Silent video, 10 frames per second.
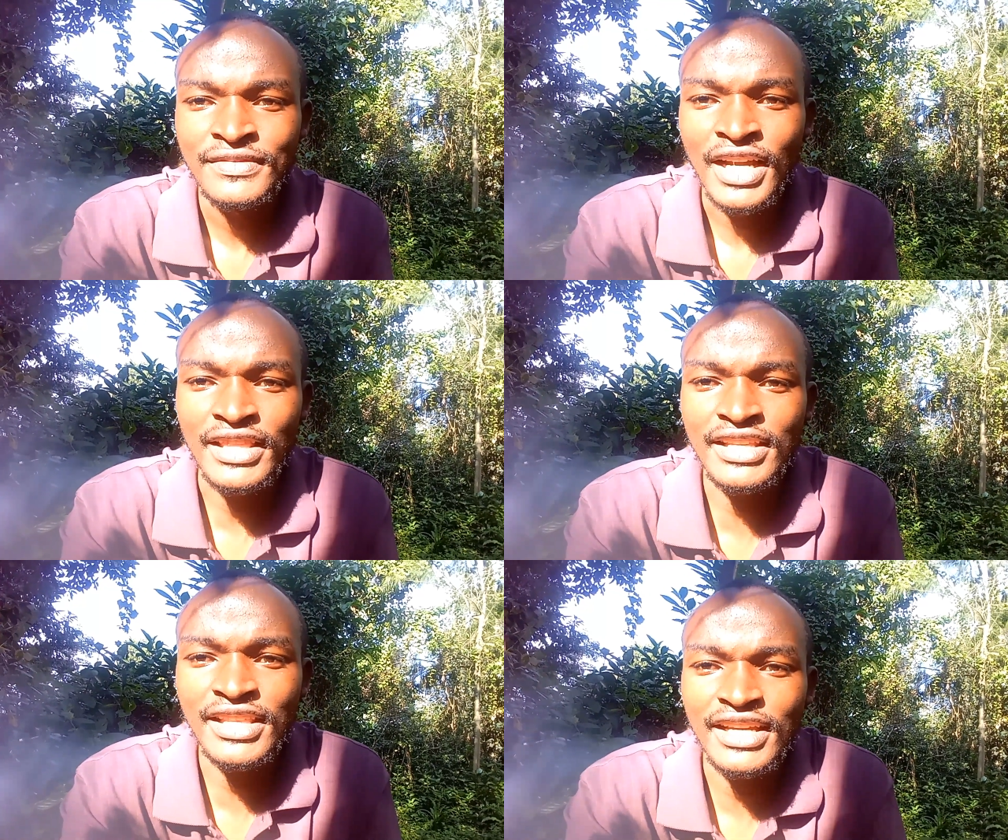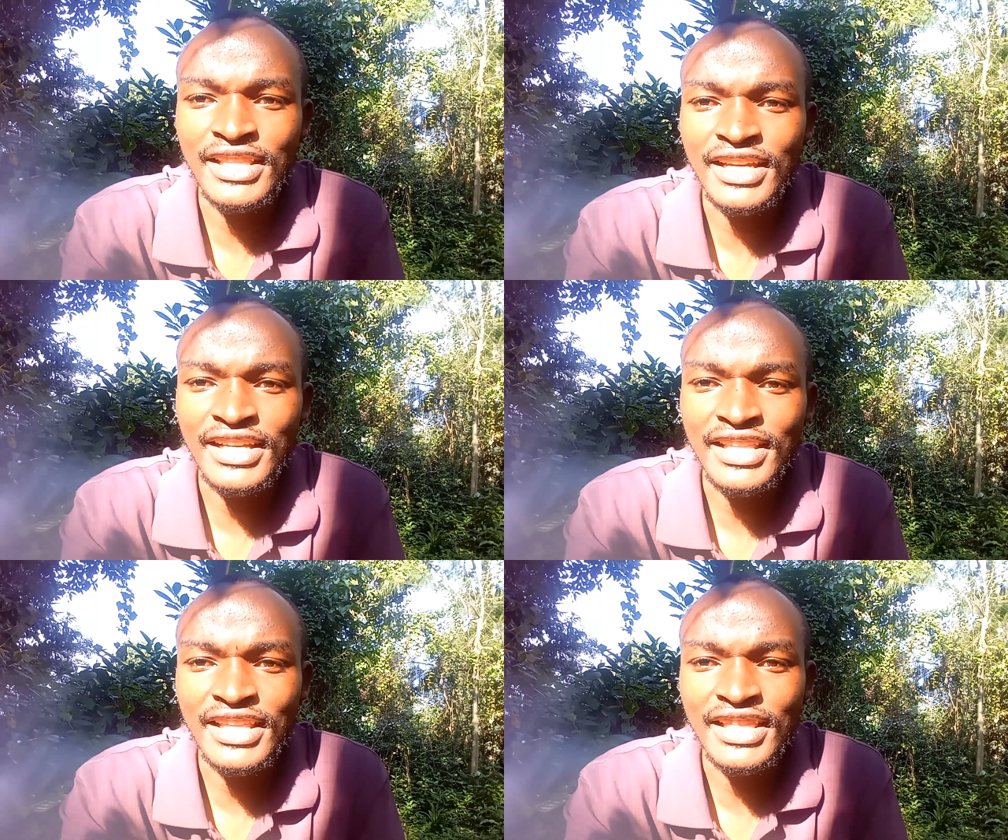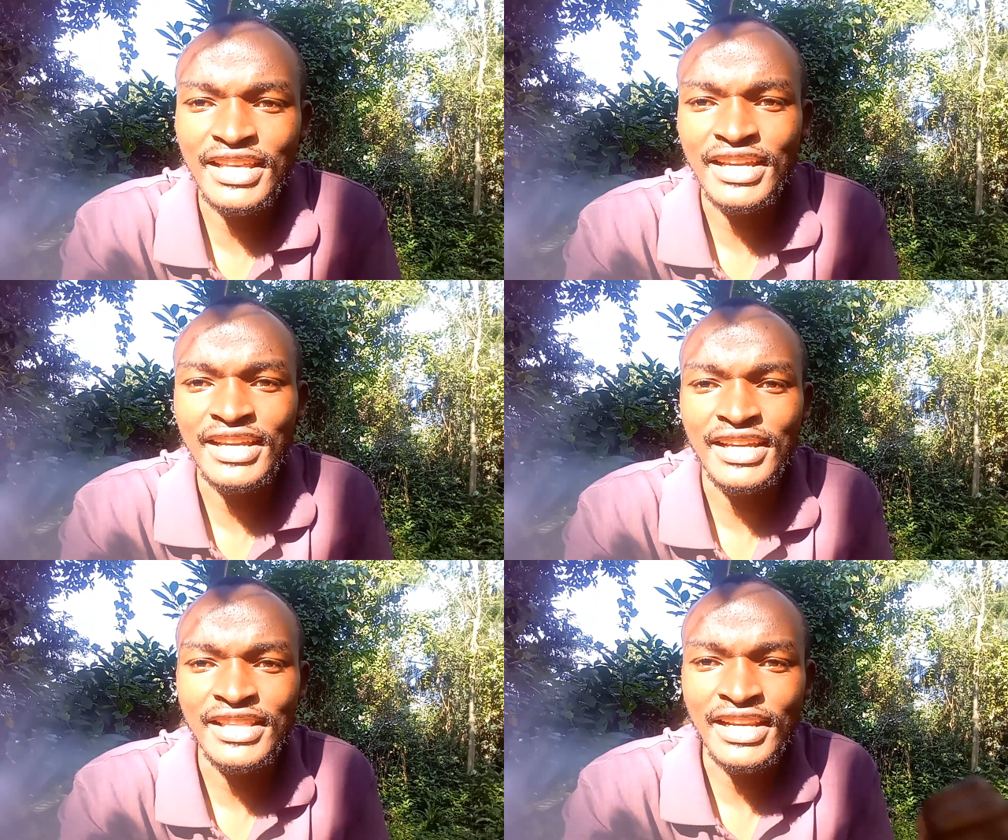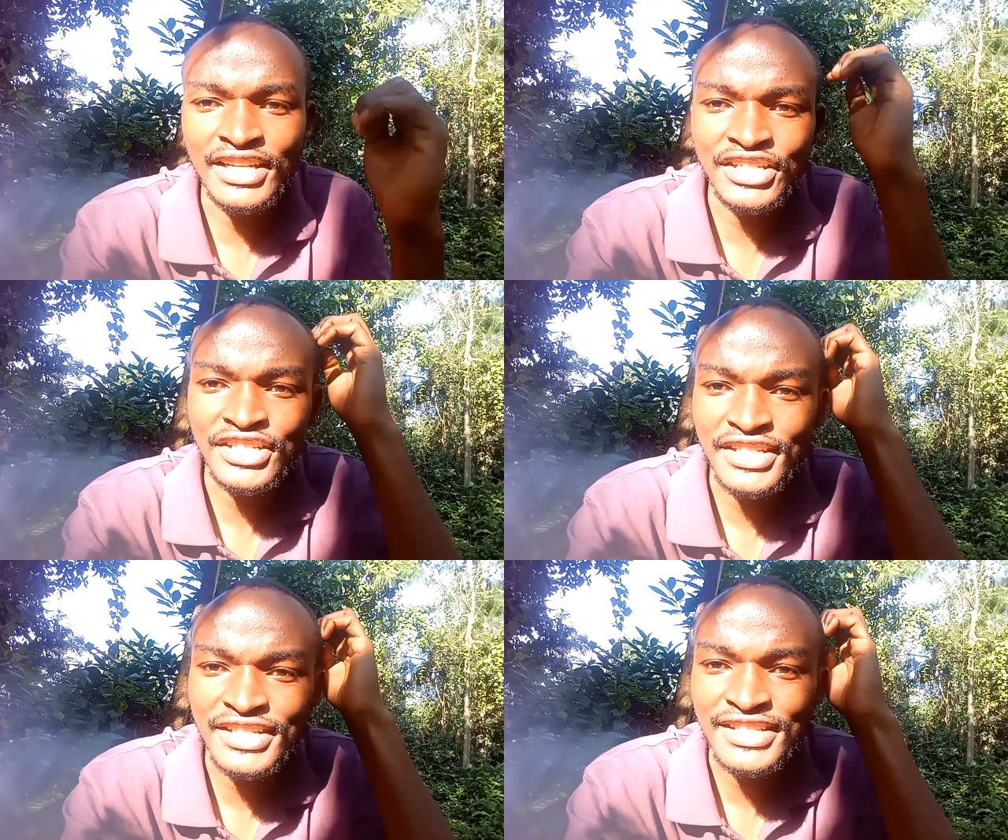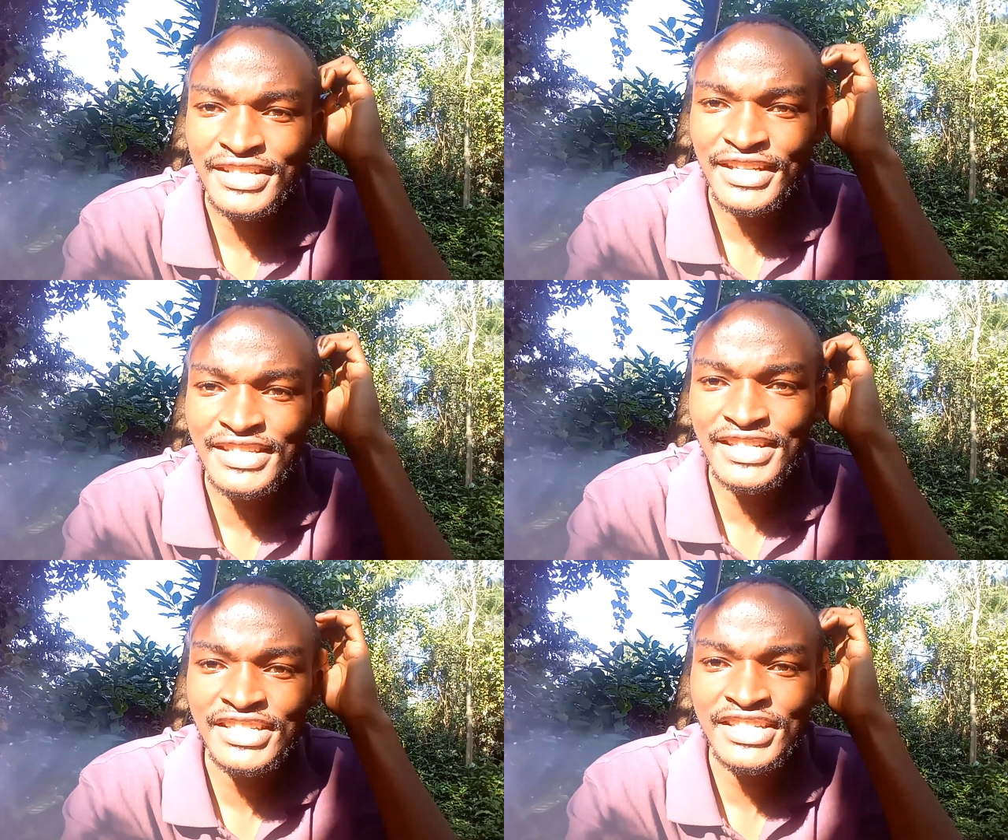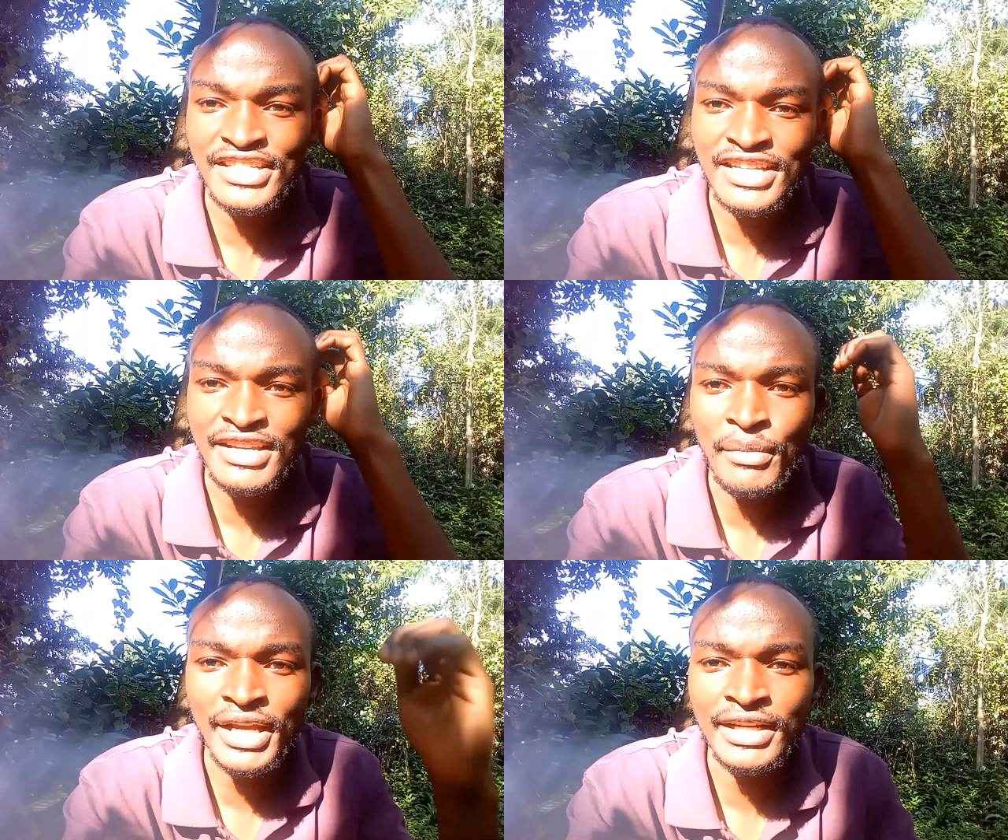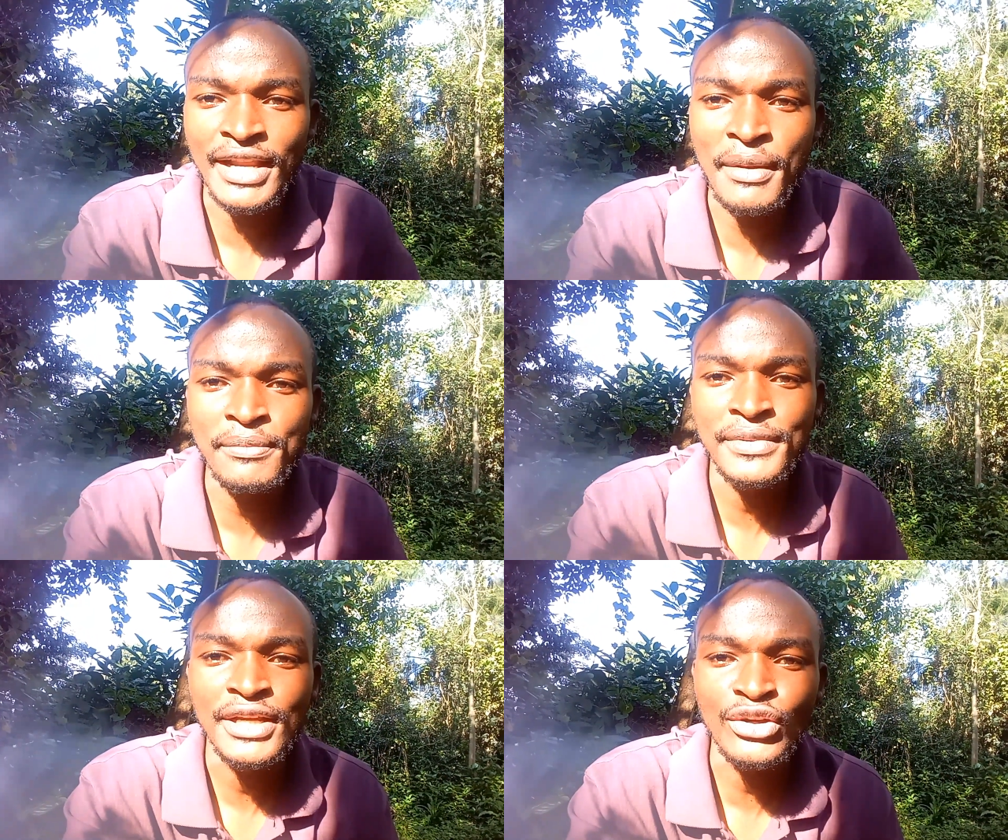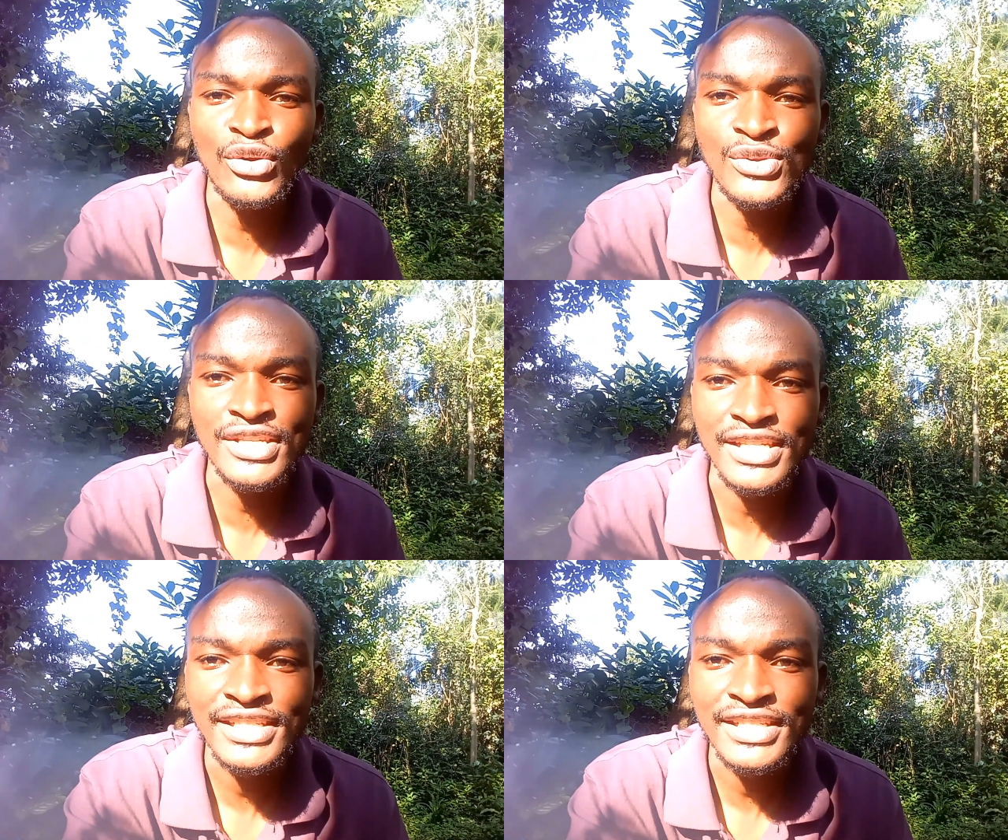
I think the lady, she's a Jamaican named Rosie.